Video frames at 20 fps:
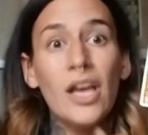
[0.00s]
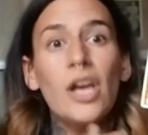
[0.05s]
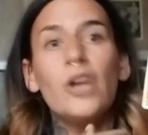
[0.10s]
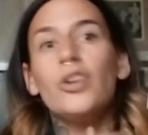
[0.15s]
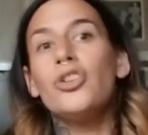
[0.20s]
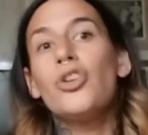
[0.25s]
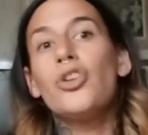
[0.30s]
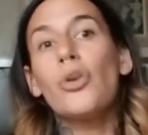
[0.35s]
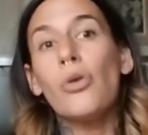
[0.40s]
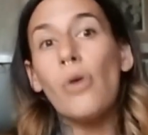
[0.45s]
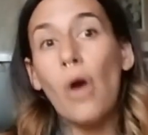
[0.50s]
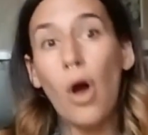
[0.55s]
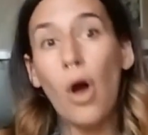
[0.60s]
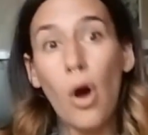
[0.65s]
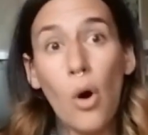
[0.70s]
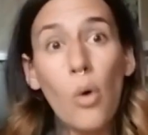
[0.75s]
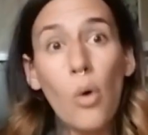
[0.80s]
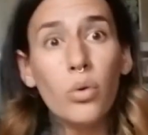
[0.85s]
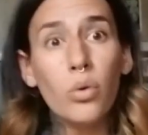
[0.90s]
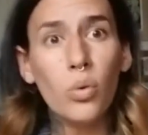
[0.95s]
your
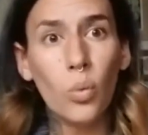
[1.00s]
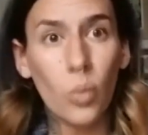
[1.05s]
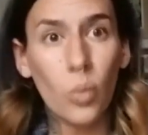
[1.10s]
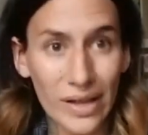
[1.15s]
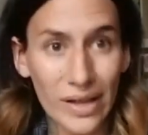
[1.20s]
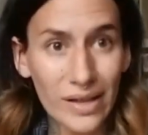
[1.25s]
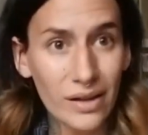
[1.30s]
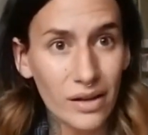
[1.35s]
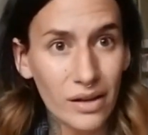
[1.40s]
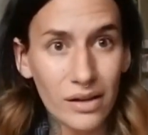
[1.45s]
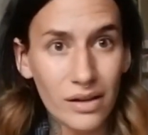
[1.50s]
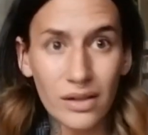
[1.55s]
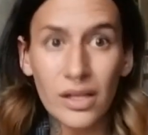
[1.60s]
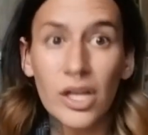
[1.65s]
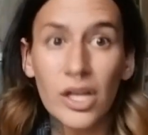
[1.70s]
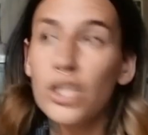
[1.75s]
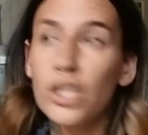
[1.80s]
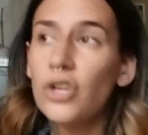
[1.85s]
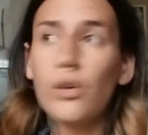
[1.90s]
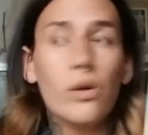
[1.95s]
own will,
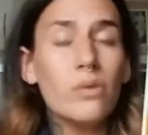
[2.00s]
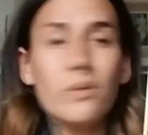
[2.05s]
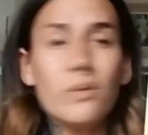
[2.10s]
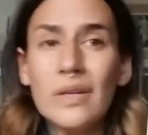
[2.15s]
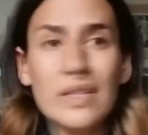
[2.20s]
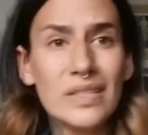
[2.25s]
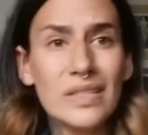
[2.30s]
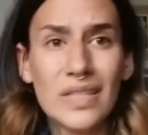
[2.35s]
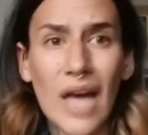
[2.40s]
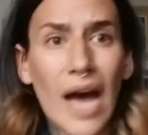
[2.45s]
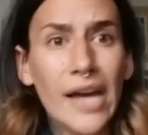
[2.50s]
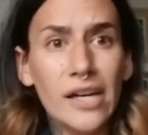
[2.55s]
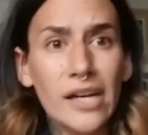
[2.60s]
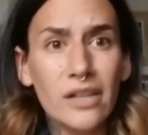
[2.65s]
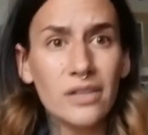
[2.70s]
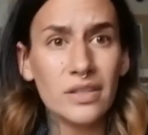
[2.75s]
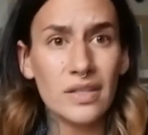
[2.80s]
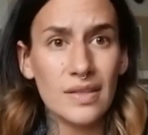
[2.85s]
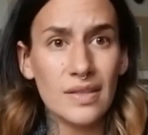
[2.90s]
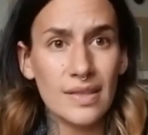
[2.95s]
your own
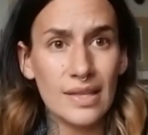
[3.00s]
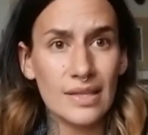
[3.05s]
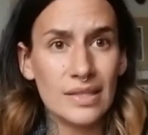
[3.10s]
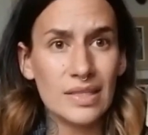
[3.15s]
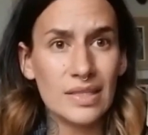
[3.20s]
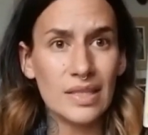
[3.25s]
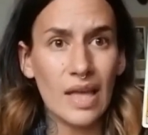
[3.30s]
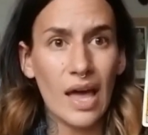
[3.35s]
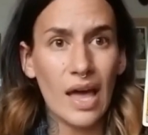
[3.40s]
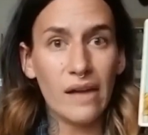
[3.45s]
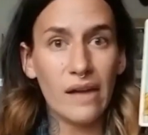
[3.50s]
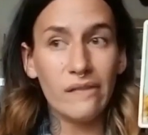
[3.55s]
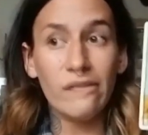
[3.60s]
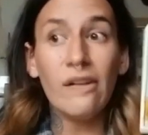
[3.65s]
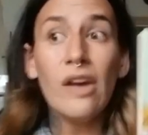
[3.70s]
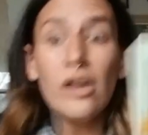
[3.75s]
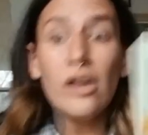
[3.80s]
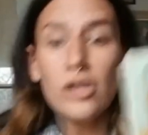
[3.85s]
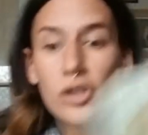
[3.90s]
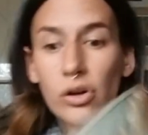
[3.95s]
desires in this life,
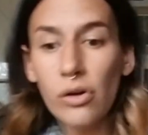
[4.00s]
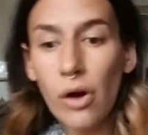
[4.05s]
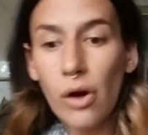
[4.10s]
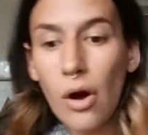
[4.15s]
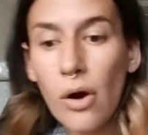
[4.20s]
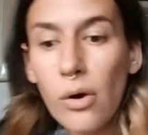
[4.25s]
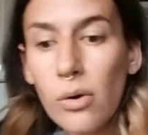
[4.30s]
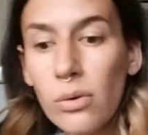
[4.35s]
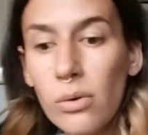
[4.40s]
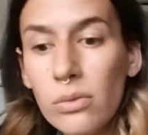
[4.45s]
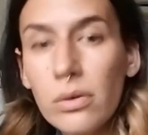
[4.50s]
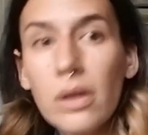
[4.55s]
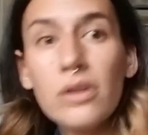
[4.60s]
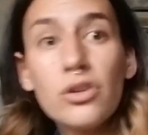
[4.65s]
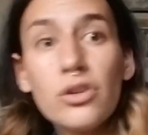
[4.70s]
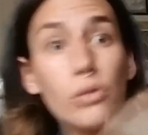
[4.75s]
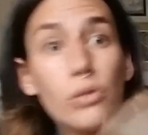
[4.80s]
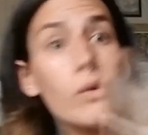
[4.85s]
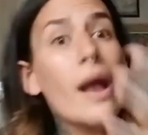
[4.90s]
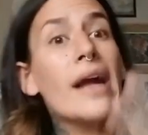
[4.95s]
your own
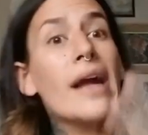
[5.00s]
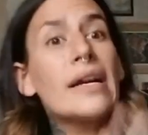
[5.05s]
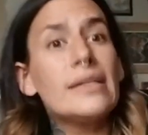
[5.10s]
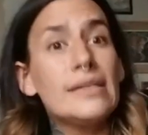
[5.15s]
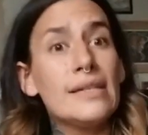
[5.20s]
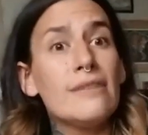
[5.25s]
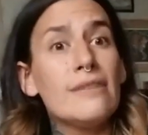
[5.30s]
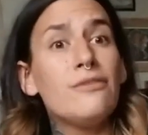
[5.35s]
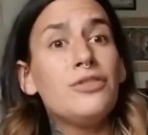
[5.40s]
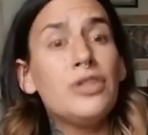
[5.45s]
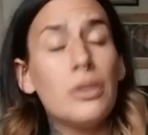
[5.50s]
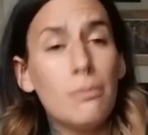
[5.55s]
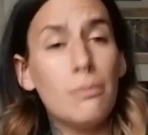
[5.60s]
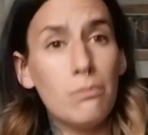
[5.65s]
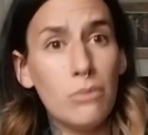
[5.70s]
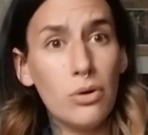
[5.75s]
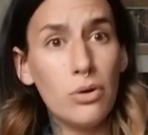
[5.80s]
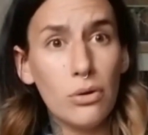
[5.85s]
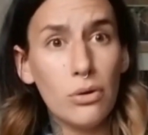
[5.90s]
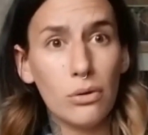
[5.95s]
directive to
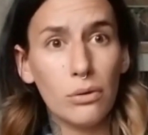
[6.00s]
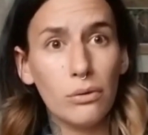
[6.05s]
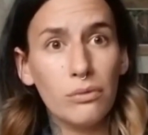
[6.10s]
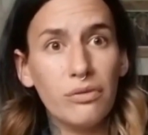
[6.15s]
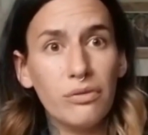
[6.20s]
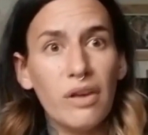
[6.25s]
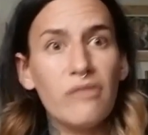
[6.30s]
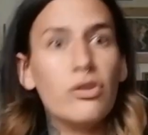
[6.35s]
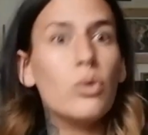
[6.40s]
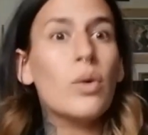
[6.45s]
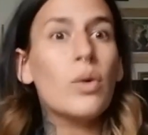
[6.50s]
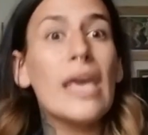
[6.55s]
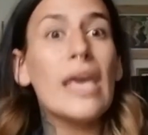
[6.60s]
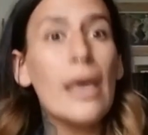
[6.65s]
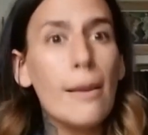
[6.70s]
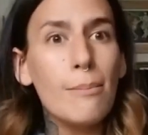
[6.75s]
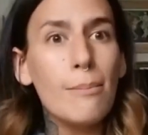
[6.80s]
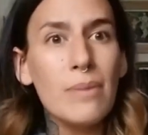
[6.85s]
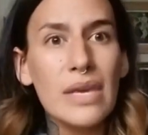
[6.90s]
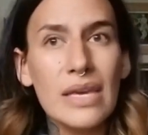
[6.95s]
move. If you
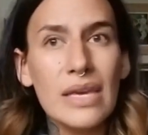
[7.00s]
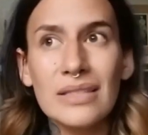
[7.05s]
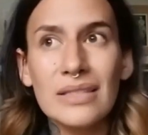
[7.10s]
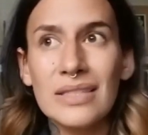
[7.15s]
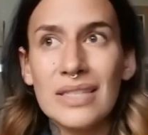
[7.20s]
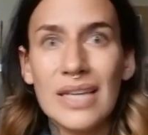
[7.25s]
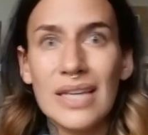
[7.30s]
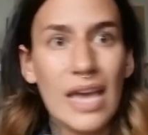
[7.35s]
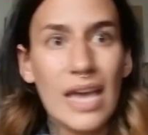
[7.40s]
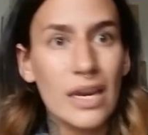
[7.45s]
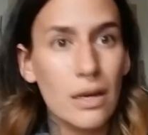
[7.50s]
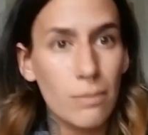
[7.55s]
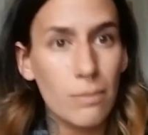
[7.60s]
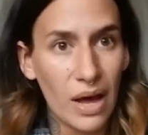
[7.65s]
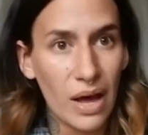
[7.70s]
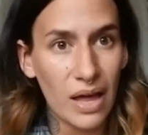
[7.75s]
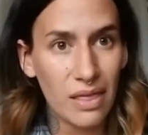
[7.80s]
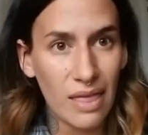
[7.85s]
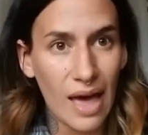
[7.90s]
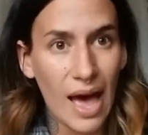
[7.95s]
can't be instigated
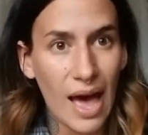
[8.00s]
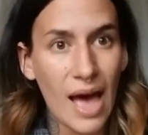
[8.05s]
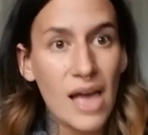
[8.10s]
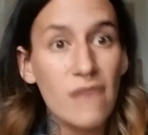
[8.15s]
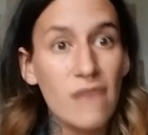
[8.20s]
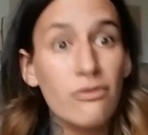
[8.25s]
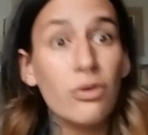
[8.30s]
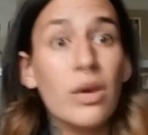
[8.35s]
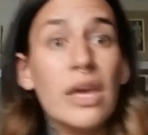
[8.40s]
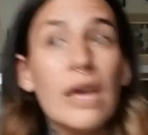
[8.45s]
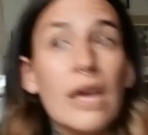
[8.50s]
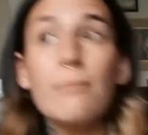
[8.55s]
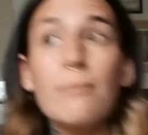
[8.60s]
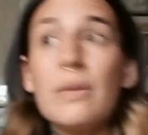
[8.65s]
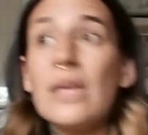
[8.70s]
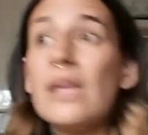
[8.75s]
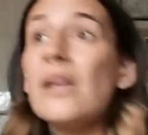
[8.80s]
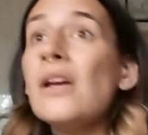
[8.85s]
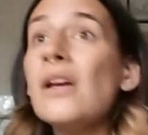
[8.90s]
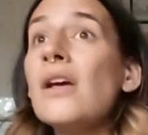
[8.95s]
by that, if you can't
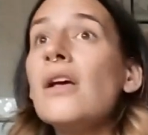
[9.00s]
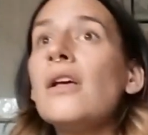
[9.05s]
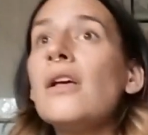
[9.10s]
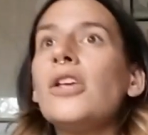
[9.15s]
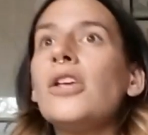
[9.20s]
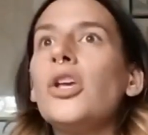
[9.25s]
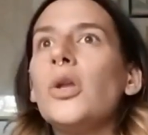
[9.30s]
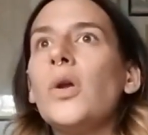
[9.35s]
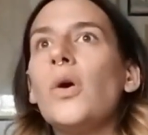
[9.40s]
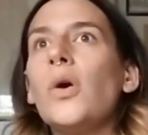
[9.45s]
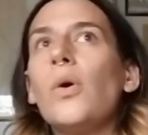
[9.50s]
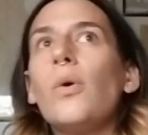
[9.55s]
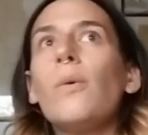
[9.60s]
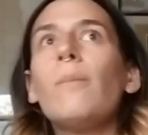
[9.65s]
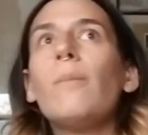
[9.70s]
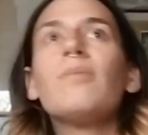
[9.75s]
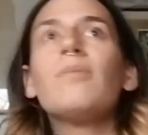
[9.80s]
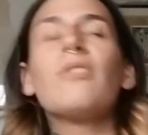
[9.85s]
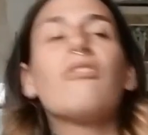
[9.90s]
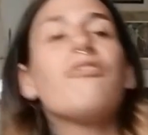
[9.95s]
be, you know,
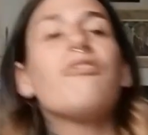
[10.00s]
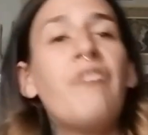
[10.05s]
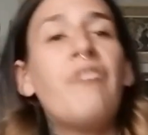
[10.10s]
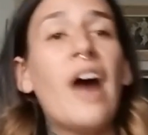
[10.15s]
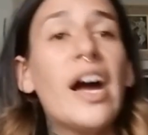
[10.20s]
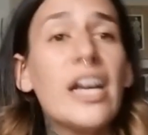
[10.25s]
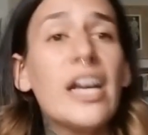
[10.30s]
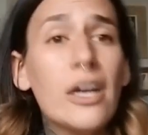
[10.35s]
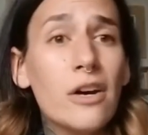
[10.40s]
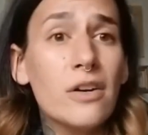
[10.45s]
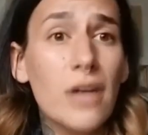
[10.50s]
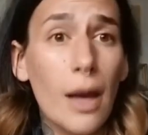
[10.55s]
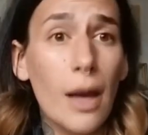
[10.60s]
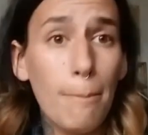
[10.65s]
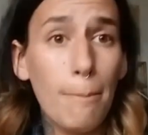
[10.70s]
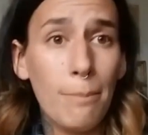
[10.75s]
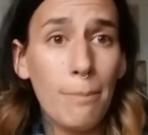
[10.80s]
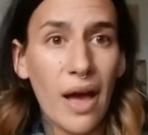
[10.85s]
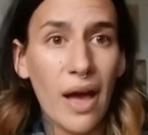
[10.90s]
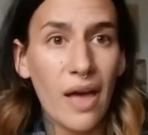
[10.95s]
fired
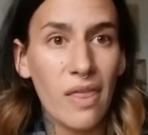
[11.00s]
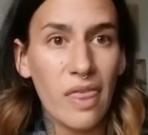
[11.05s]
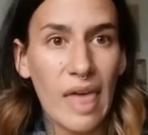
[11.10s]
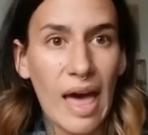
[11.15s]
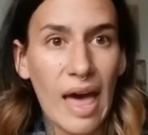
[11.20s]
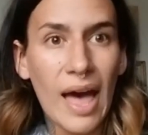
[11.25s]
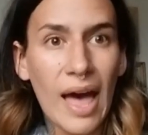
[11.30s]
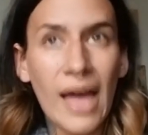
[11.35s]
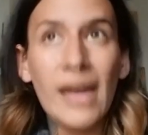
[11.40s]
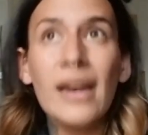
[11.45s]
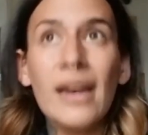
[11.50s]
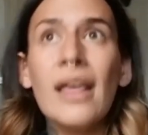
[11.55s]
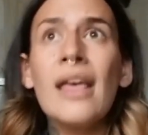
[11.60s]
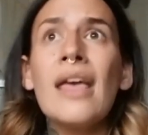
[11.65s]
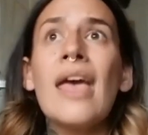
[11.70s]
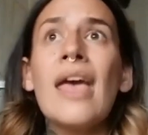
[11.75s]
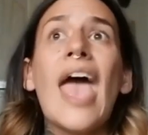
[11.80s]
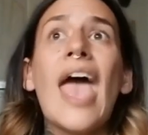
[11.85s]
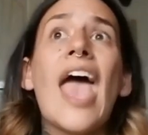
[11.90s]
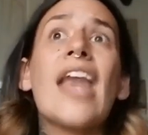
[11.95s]
up by that,
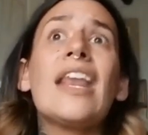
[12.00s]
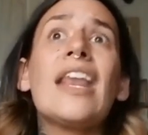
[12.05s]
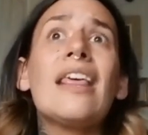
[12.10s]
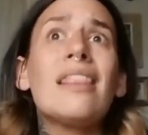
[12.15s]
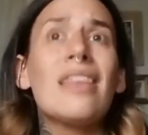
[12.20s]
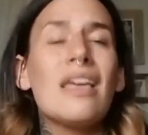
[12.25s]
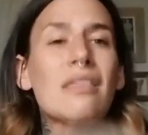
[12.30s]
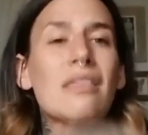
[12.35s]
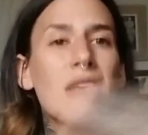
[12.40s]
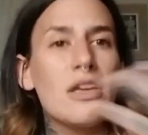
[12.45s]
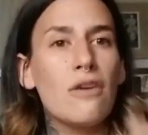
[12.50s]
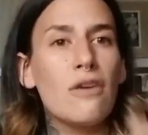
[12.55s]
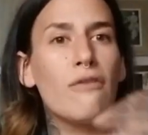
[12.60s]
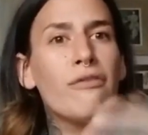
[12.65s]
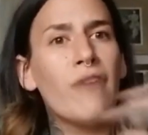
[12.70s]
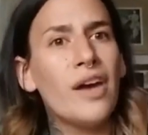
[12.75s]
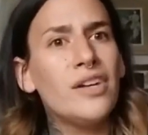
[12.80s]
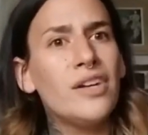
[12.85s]
anything that you find